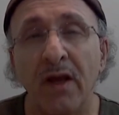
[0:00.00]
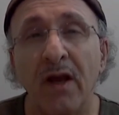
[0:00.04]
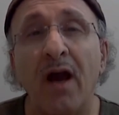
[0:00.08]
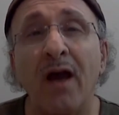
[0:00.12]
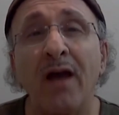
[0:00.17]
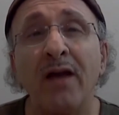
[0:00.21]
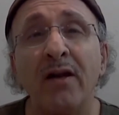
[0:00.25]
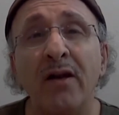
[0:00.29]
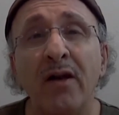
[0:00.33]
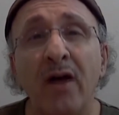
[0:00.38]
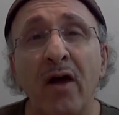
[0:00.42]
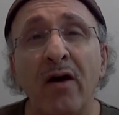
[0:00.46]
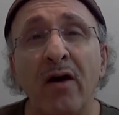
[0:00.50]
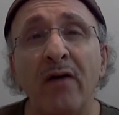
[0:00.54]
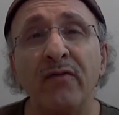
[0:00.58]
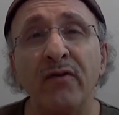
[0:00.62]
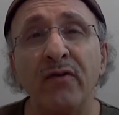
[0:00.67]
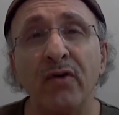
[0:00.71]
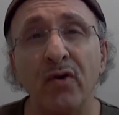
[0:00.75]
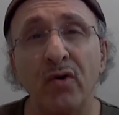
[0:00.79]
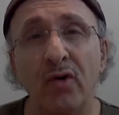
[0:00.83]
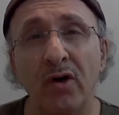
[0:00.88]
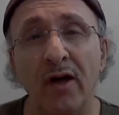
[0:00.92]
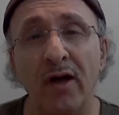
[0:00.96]
I love
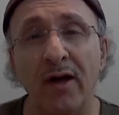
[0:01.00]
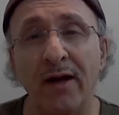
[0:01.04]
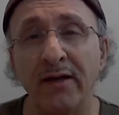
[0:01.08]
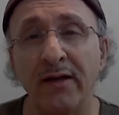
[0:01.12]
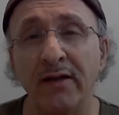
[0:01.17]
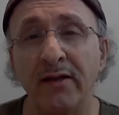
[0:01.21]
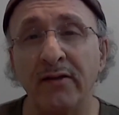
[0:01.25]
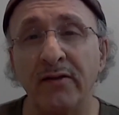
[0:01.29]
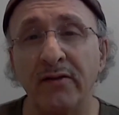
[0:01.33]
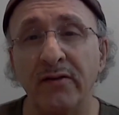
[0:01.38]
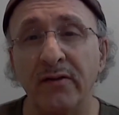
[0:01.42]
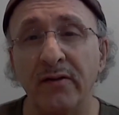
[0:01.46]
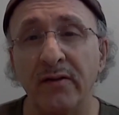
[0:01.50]
your light.